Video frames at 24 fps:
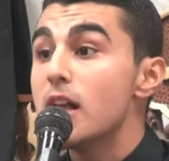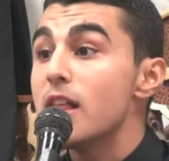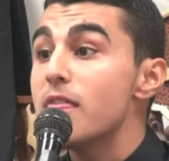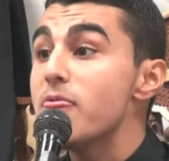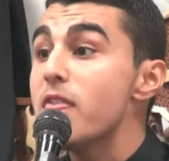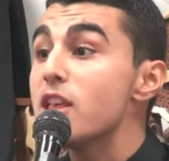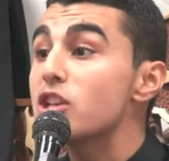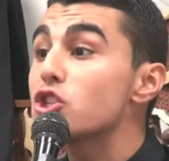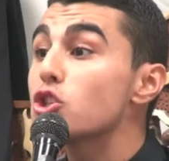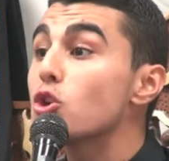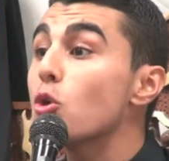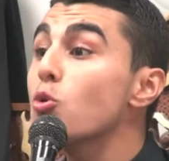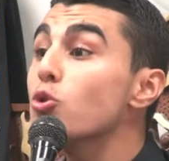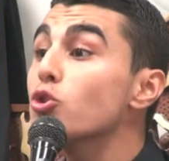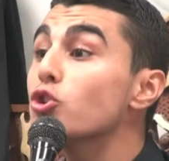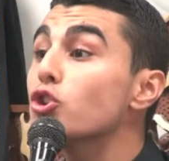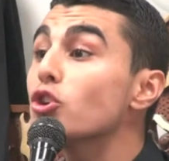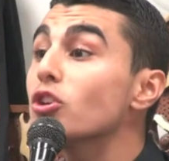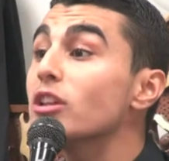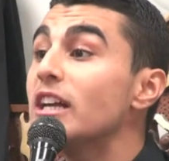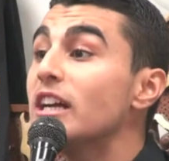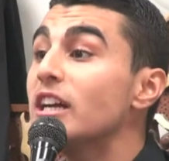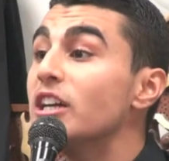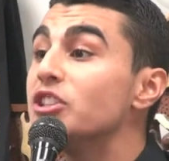The
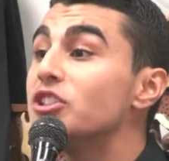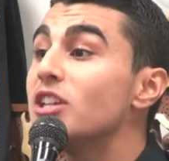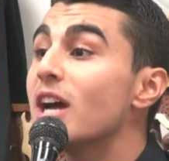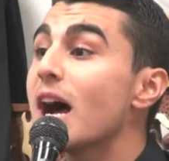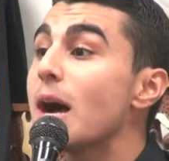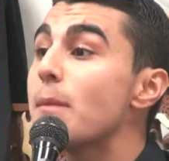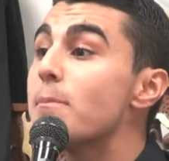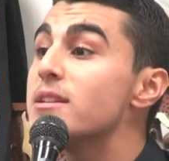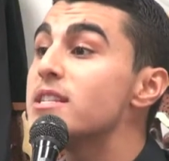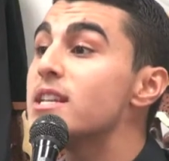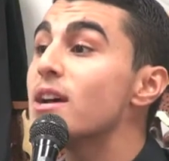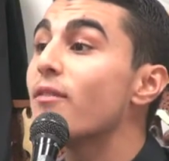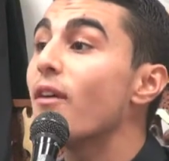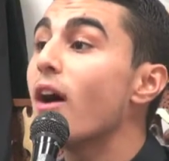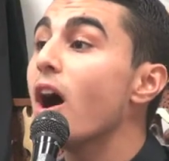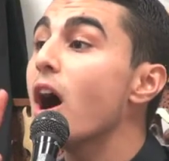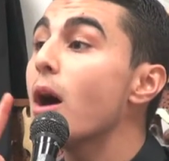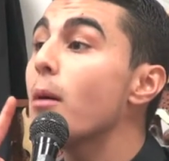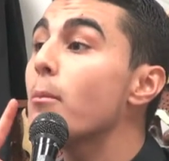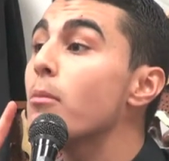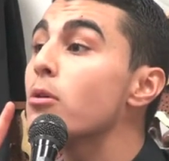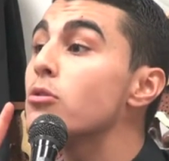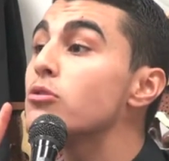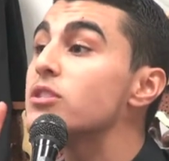social hijab is of
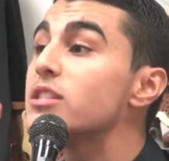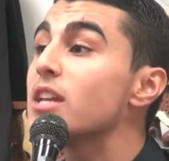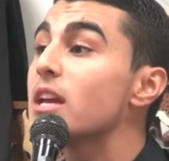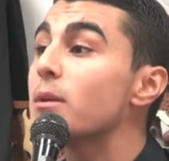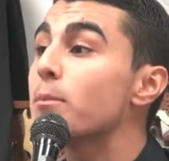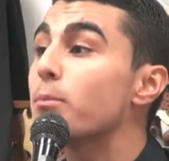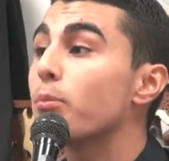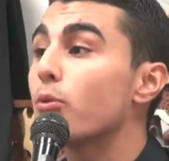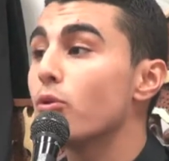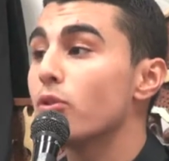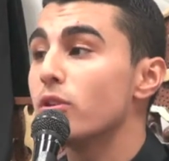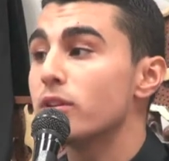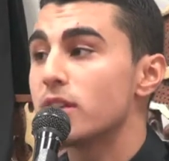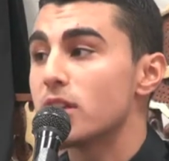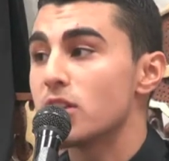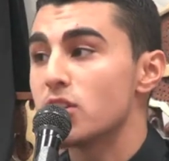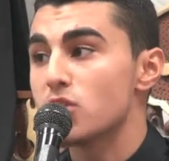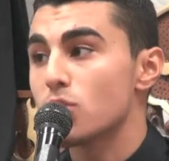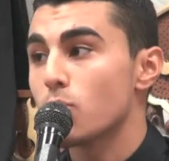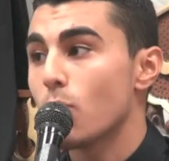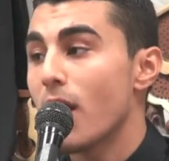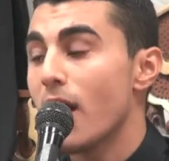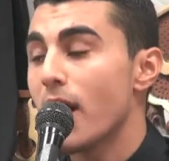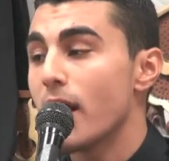utmost
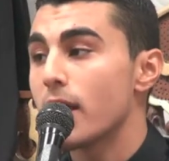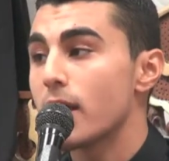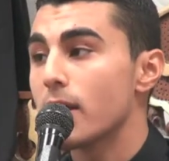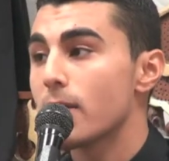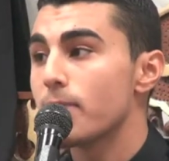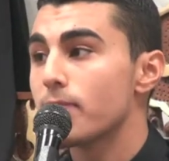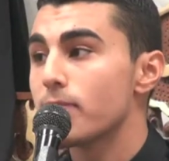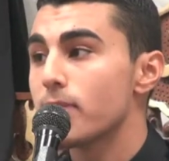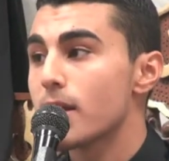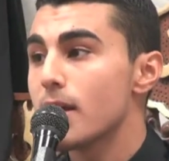importance. Why?